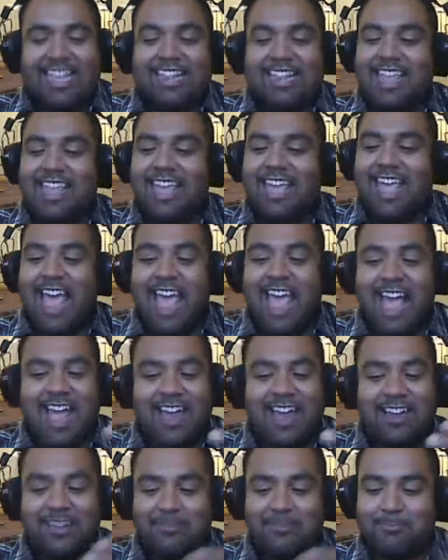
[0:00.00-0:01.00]
They
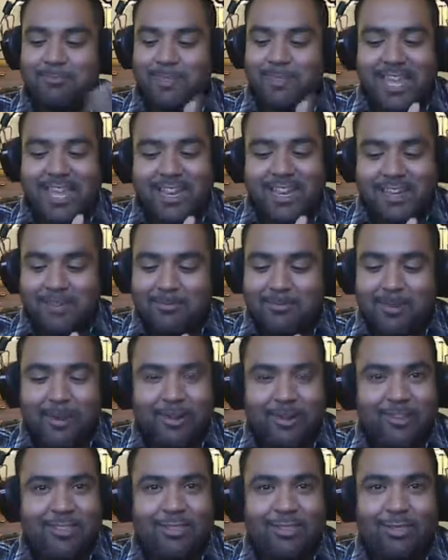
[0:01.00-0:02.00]
had Kingdom
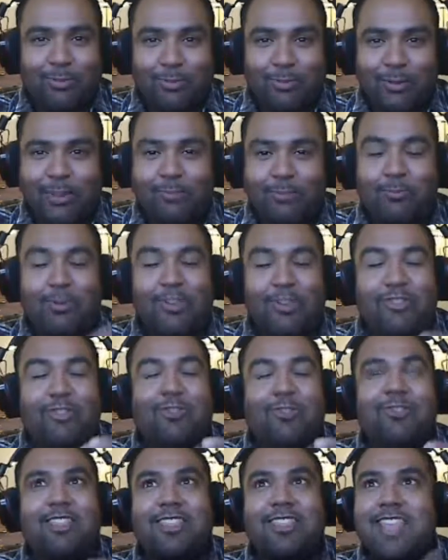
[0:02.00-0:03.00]
Hearts 3,
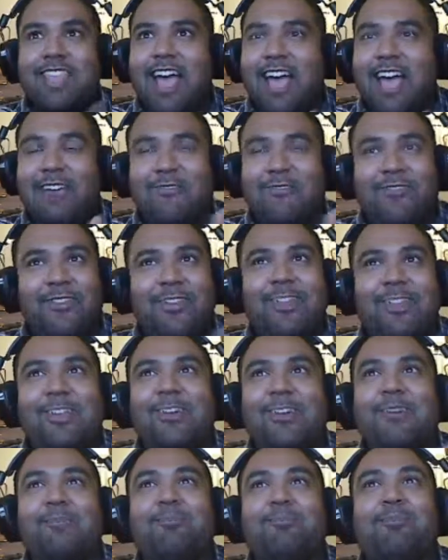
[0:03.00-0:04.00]
which that
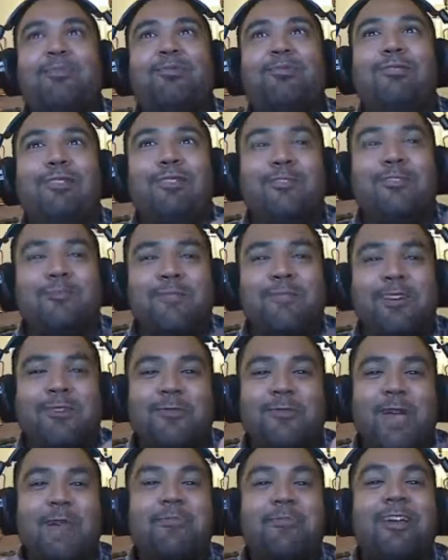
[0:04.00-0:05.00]
video blew me
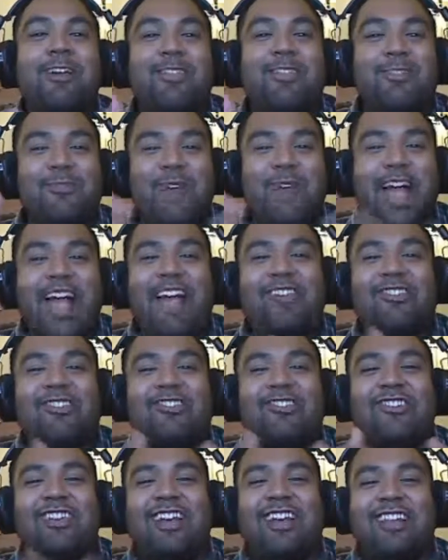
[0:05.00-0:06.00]
away because you
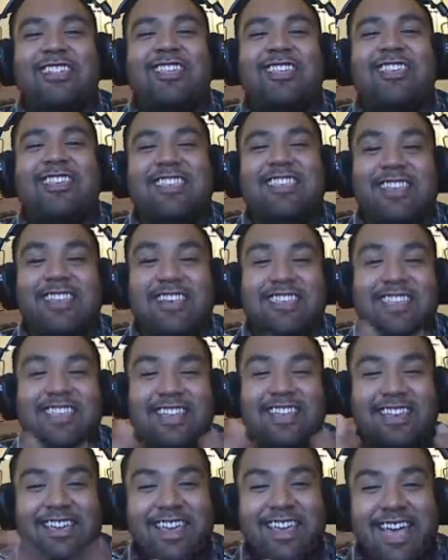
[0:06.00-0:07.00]
actually got to see the
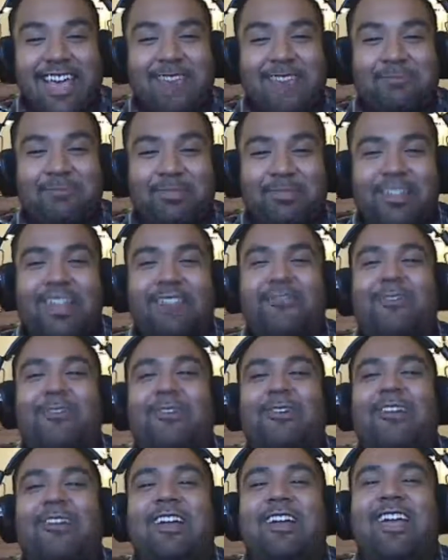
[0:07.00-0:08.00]
gameplay
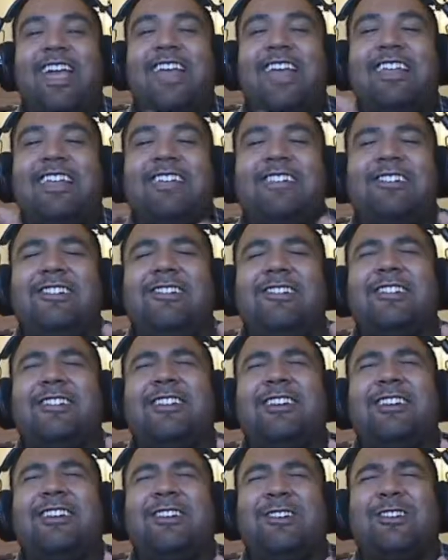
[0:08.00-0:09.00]
for it, and it
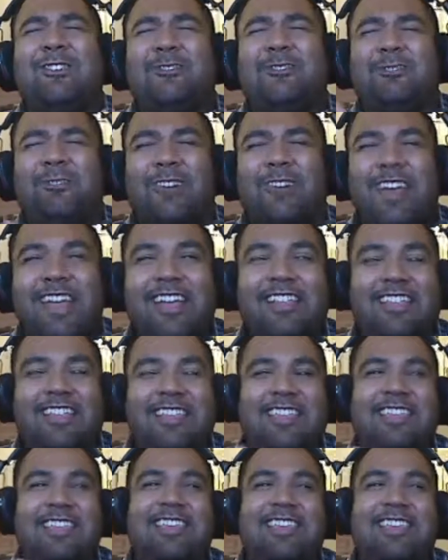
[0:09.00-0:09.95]
looked great.